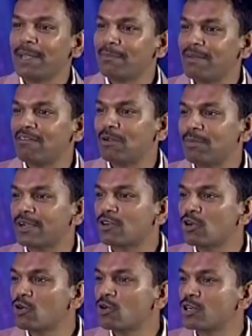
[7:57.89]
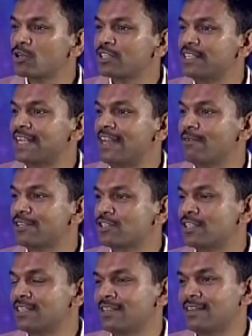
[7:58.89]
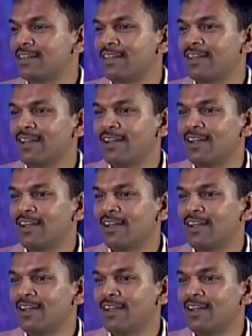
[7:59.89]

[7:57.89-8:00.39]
and people will be glued to the television